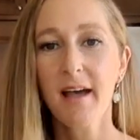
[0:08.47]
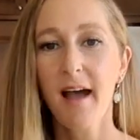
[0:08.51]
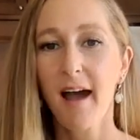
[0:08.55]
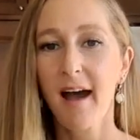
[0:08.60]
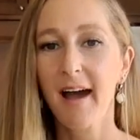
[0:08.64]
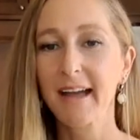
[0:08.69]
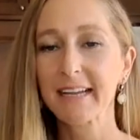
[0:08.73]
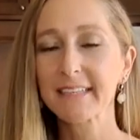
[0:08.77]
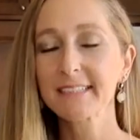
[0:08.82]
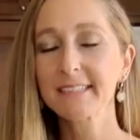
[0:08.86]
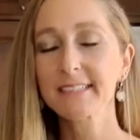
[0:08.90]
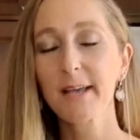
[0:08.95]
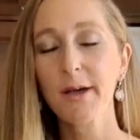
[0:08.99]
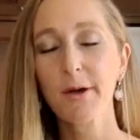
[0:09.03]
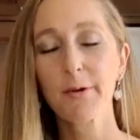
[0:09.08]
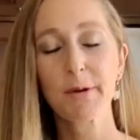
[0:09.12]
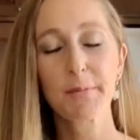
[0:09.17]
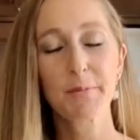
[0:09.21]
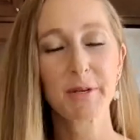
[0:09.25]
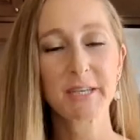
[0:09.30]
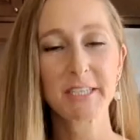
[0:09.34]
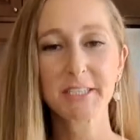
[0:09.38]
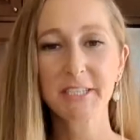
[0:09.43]
I so
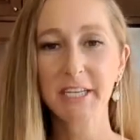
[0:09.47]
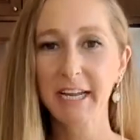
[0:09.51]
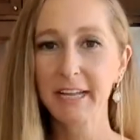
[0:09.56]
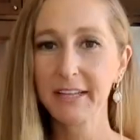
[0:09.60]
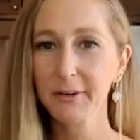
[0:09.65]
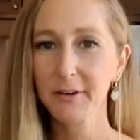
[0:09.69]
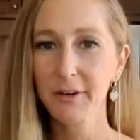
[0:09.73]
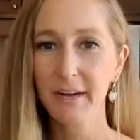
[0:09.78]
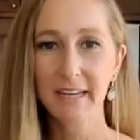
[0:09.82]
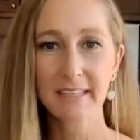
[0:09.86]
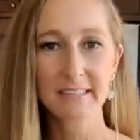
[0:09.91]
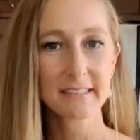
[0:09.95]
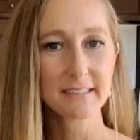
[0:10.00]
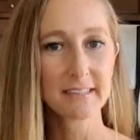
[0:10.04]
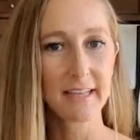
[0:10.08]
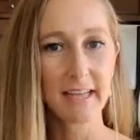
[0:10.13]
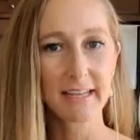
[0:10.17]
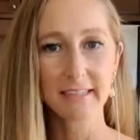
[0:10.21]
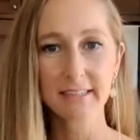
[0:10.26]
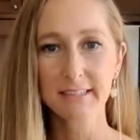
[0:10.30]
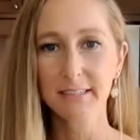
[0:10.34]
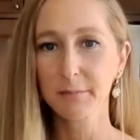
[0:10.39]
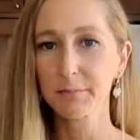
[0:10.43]
appreciate your guys'
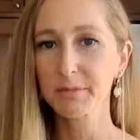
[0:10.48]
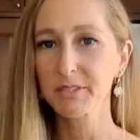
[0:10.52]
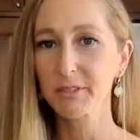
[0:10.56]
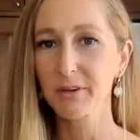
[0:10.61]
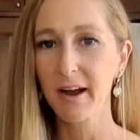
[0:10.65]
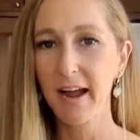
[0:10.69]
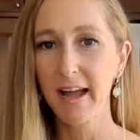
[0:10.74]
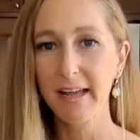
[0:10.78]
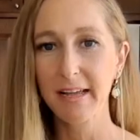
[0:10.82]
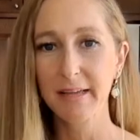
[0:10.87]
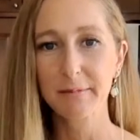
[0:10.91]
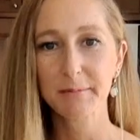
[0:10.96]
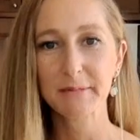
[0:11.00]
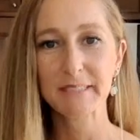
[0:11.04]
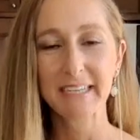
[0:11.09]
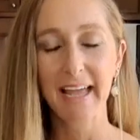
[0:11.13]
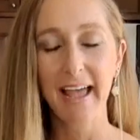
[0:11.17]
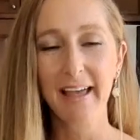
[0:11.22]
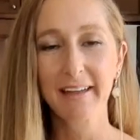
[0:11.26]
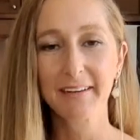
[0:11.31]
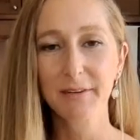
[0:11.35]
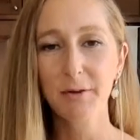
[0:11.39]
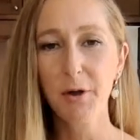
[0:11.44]
likes, subscribes,
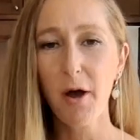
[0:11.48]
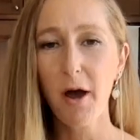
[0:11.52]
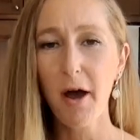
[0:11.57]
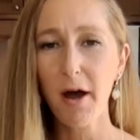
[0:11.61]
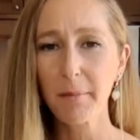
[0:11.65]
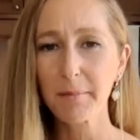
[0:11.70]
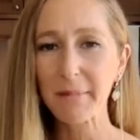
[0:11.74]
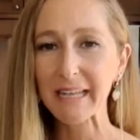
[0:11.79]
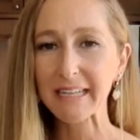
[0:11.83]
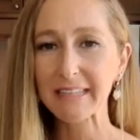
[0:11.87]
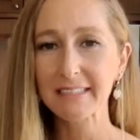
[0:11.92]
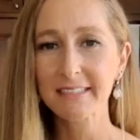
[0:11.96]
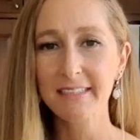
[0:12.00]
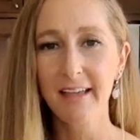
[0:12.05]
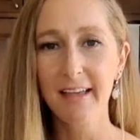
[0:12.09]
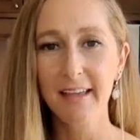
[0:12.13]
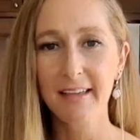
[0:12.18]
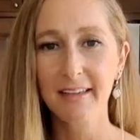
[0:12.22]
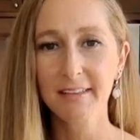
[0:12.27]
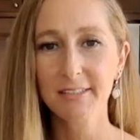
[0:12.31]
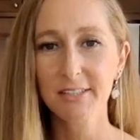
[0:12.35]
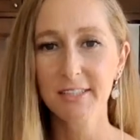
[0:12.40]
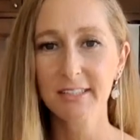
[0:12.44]
and comments.
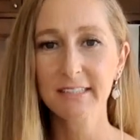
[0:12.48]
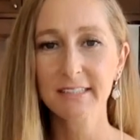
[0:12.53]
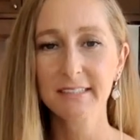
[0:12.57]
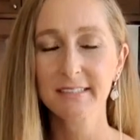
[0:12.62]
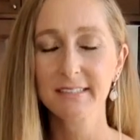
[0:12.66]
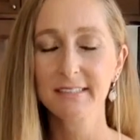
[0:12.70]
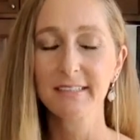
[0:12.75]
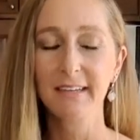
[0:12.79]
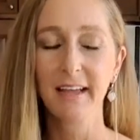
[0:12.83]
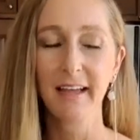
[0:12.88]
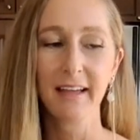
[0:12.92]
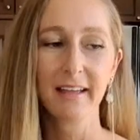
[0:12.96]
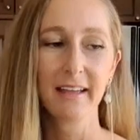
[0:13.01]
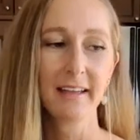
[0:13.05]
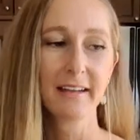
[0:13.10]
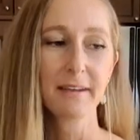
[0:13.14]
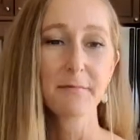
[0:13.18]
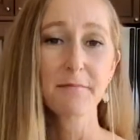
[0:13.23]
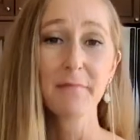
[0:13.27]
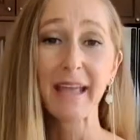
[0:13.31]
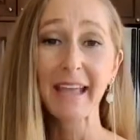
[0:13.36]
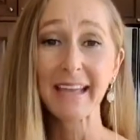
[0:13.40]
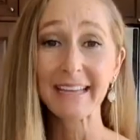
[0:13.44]
I just, it
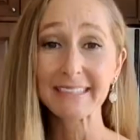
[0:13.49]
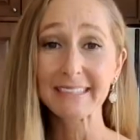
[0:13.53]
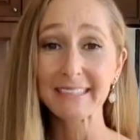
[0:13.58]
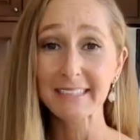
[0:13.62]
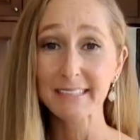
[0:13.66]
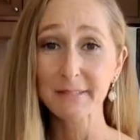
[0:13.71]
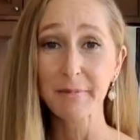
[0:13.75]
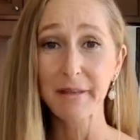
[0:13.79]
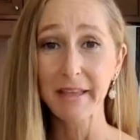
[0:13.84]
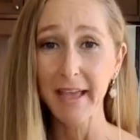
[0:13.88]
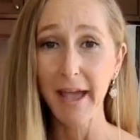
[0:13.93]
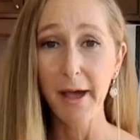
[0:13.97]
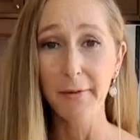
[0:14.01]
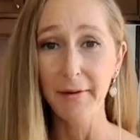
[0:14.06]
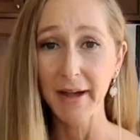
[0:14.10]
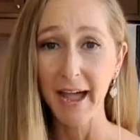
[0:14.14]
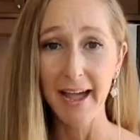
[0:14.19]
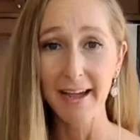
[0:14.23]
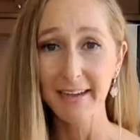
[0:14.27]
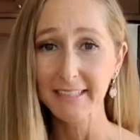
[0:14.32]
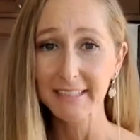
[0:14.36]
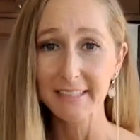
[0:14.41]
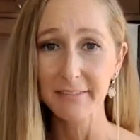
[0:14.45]
amazes me how
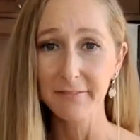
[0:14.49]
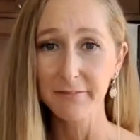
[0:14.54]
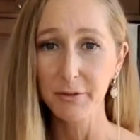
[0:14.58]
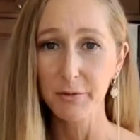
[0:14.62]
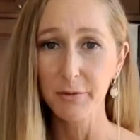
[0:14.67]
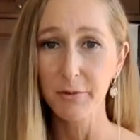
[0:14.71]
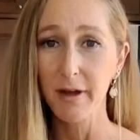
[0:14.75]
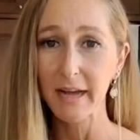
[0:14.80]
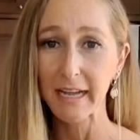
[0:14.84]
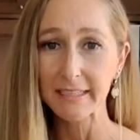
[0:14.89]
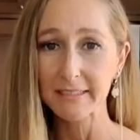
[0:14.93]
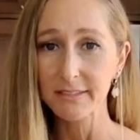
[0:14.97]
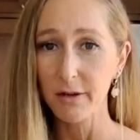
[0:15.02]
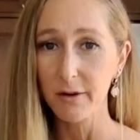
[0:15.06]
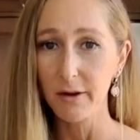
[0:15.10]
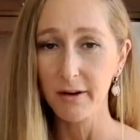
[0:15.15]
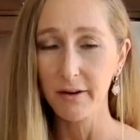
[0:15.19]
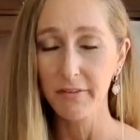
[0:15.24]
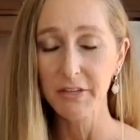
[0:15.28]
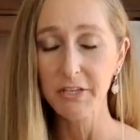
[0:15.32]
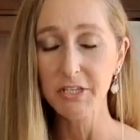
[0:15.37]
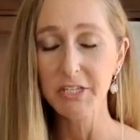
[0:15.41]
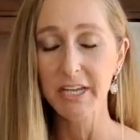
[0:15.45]
active you guys are
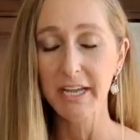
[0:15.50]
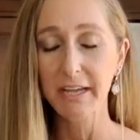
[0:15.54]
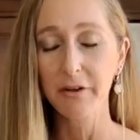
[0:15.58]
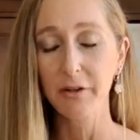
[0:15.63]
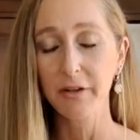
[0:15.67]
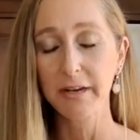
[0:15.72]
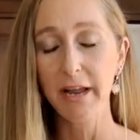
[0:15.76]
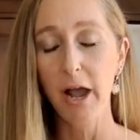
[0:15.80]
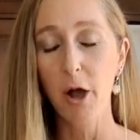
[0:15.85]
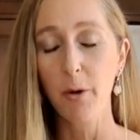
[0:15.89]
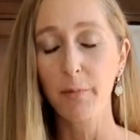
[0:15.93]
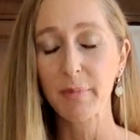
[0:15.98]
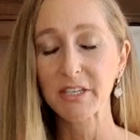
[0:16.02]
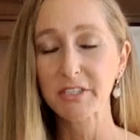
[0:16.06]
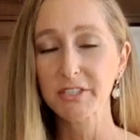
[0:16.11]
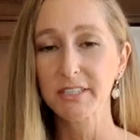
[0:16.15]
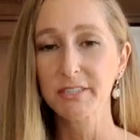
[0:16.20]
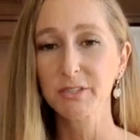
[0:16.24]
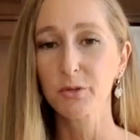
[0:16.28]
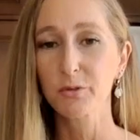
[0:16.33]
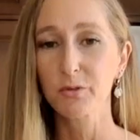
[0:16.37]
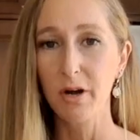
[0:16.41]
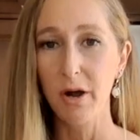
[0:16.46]
on the channel and how much
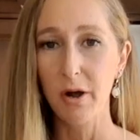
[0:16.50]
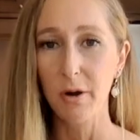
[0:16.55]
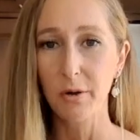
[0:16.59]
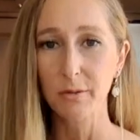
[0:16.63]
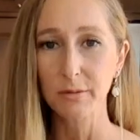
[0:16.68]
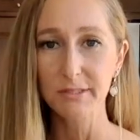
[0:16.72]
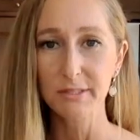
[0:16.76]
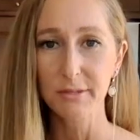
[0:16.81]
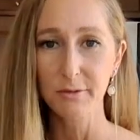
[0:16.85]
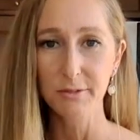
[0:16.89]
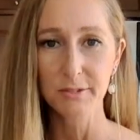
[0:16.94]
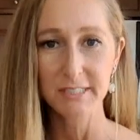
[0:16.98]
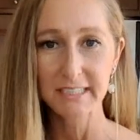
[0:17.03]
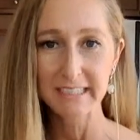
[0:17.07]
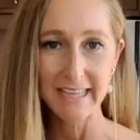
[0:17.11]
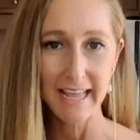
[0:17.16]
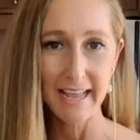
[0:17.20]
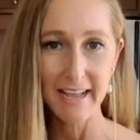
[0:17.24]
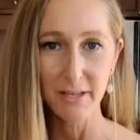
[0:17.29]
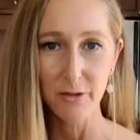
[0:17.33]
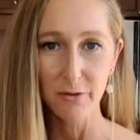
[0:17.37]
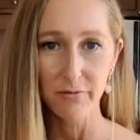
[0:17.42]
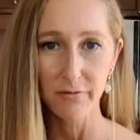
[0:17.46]
it's grown. So just
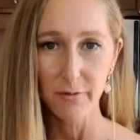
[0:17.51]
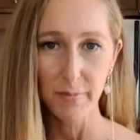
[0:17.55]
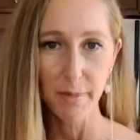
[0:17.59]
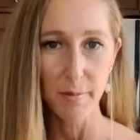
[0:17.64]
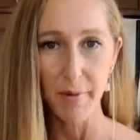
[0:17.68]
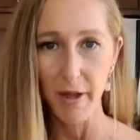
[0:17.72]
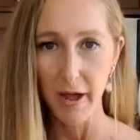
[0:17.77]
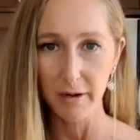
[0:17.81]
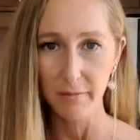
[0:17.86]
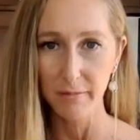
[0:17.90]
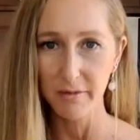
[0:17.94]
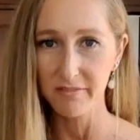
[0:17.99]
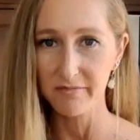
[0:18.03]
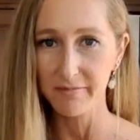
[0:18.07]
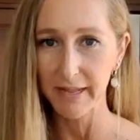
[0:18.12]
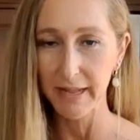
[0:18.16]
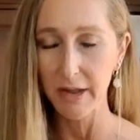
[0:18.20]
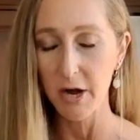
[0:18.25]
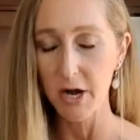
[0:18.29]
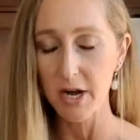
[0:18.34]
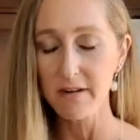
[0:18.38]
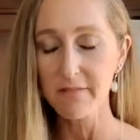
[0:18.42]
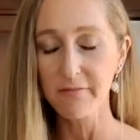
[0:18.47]
thank you from the bottom of my
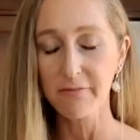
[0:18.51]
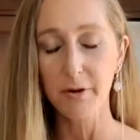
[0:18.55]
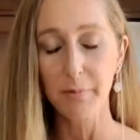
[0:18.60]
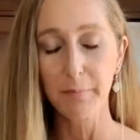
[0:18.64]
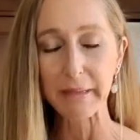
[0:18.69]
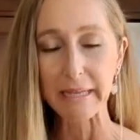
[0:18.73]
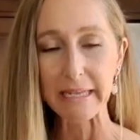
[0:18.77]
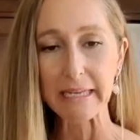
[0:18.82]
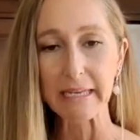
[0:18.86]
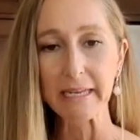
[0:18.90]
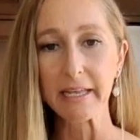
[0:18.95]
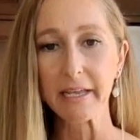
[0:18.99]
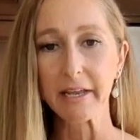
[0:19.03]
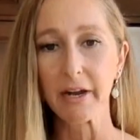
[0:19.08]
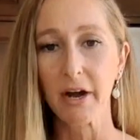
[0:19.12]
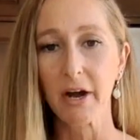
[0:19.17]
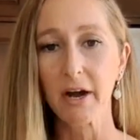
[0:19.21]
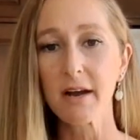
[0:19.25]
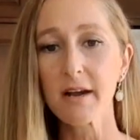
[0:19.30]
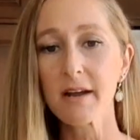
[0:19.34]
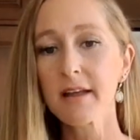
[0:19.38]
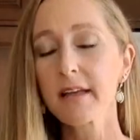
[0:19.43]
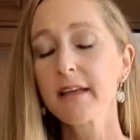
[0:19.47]
heart for being
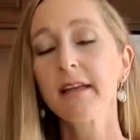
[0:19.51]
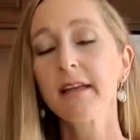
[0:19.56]
here.